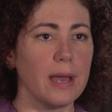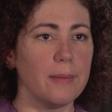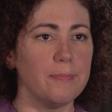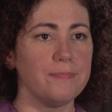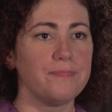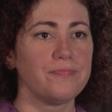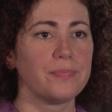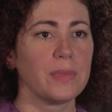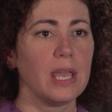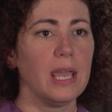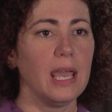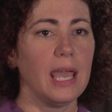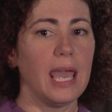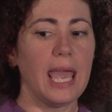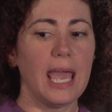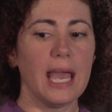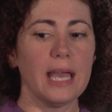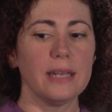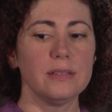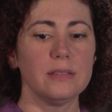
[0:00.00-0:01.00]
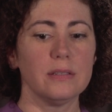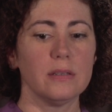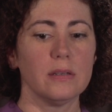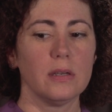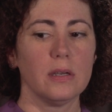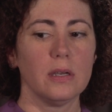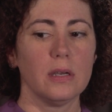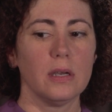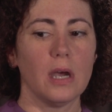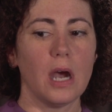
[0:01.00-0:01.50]
them, and
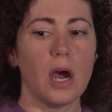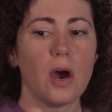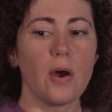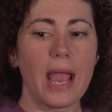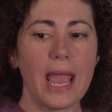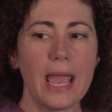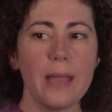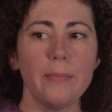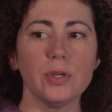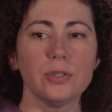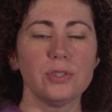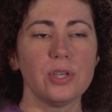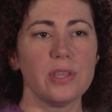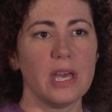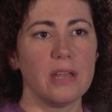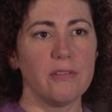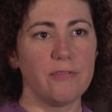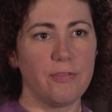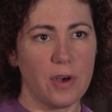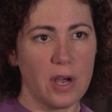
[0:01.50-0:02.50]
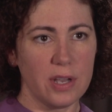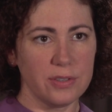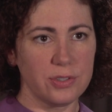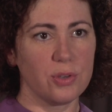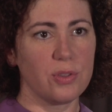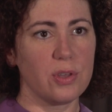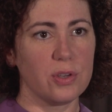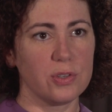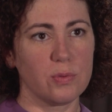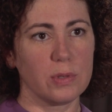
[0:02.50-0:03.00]
are able to then
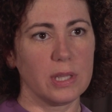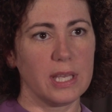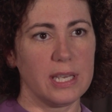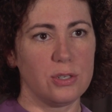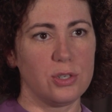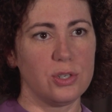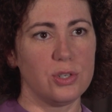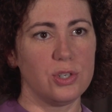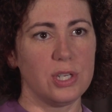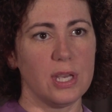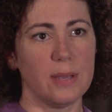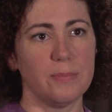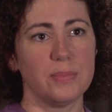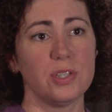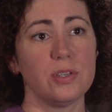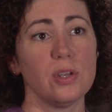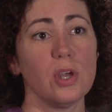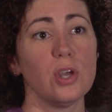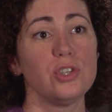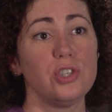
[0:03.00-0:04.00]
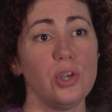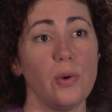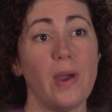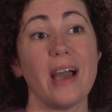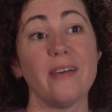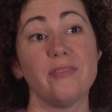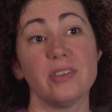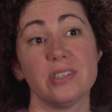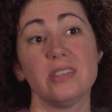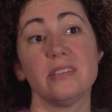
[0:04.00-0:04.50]
foster those relationships to
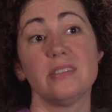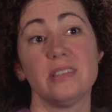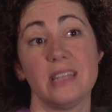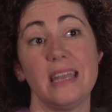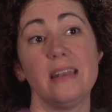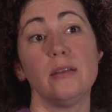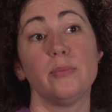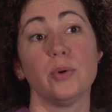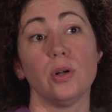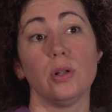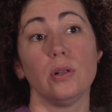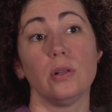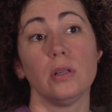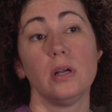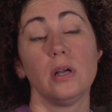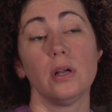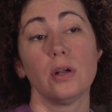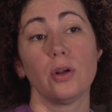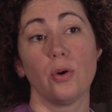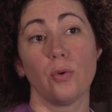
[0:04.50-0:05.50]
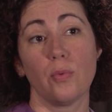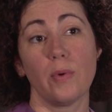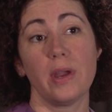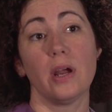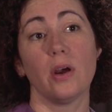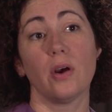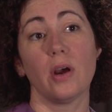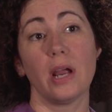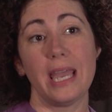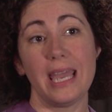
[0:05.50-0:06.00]
have a sustainable
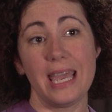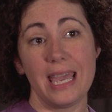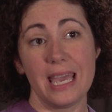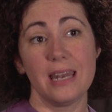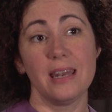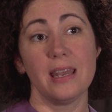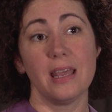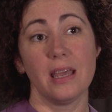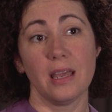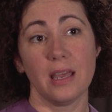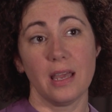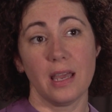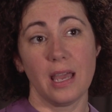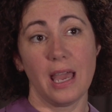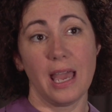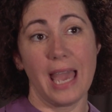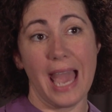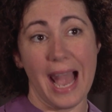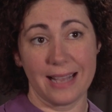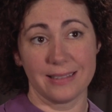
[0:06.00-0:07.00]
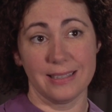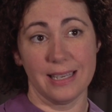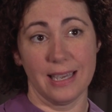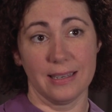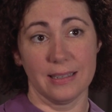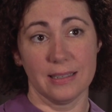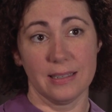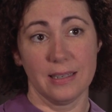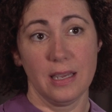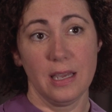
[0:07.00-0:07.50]
career in
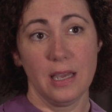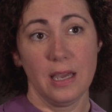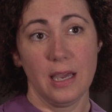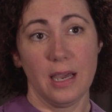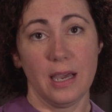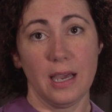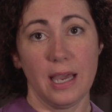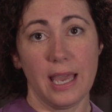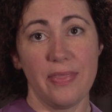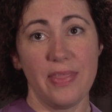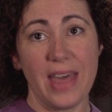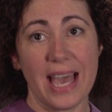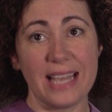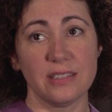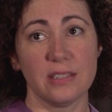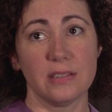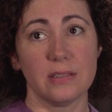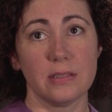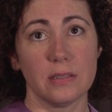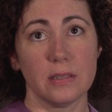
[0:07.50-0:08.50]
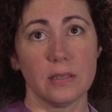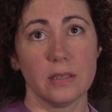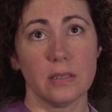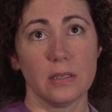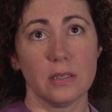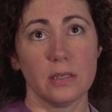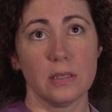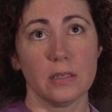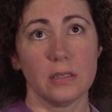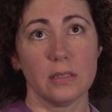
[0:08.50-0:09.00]
acting. And that's
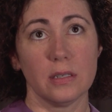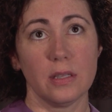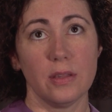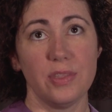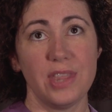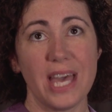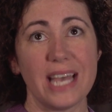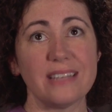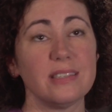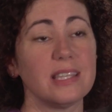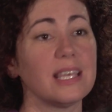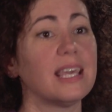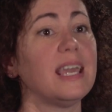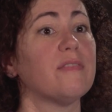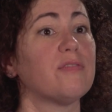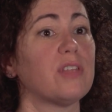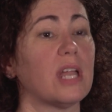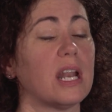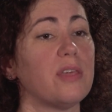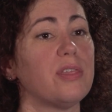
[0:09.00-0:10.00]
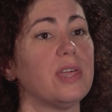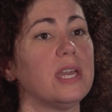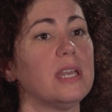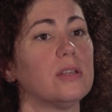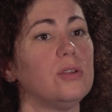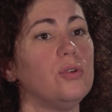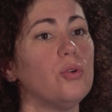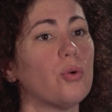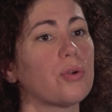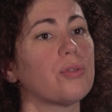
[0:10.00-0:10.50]
the gift that I
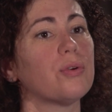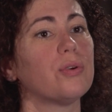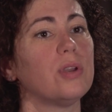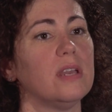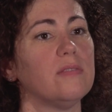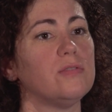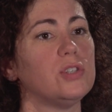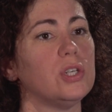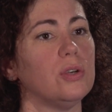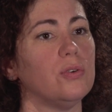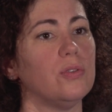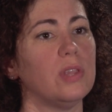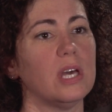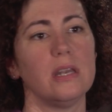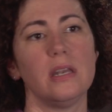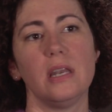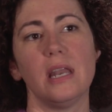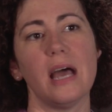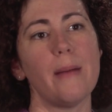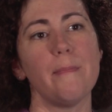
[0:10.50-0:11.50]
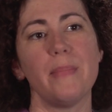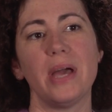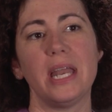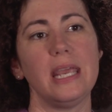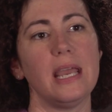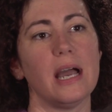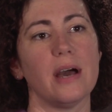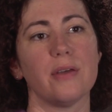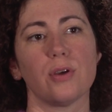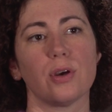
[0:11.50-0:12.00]
think Northern gives you that not
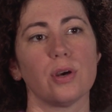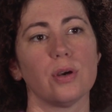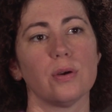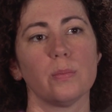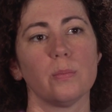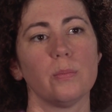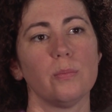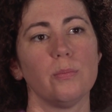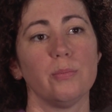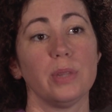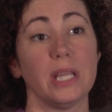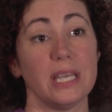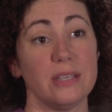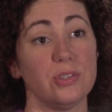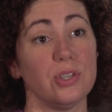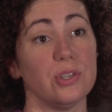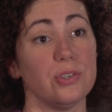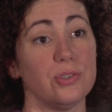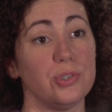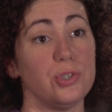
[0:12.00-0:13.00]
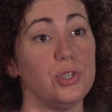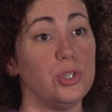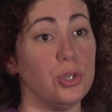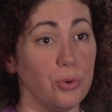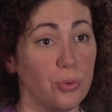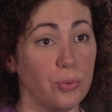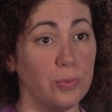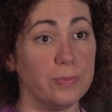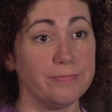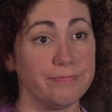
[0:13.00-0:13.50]
many other places
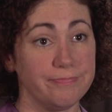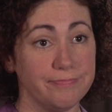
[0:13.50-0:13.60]
do.